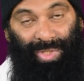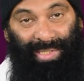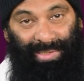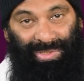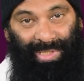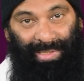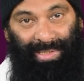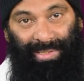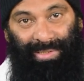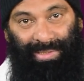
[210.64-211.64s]
I
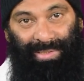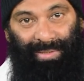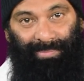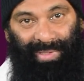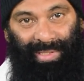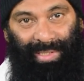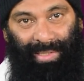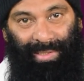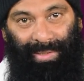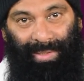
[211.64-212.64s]
studied the
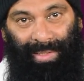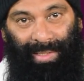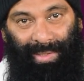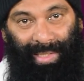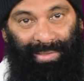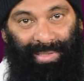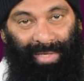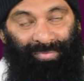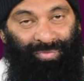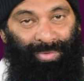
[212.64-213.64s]
medical. Let
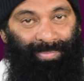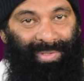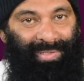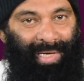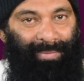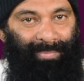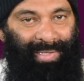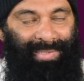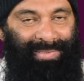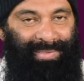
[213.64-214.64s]
thy food be thy
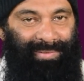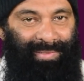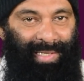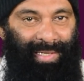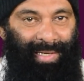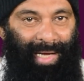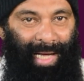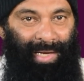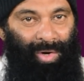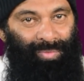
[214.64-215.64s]
medicine.
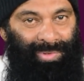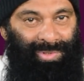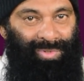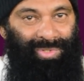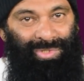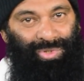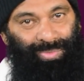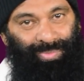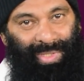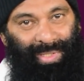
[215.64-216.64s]
I always look
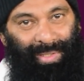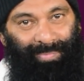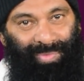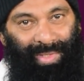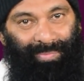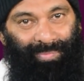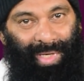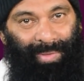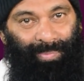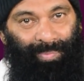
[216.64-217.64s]
into me.
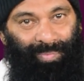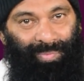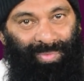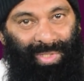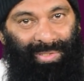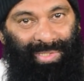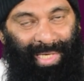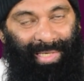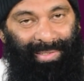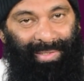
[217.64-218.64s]
I did
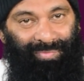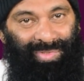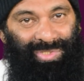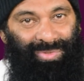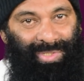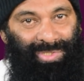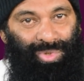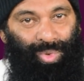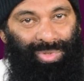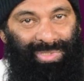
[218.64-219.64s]
dhyana, which the
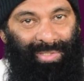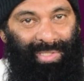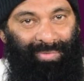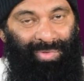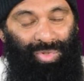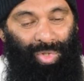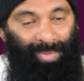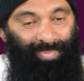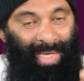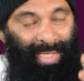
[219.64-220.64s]
schools I never
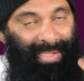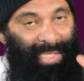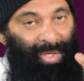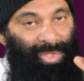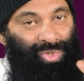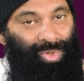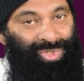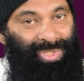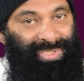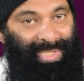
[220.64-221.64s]
taught. They got
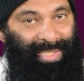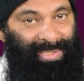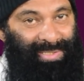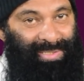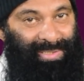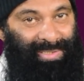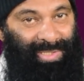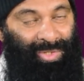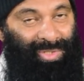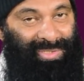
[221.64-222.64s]
social science,
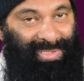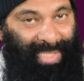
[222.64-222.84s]
they got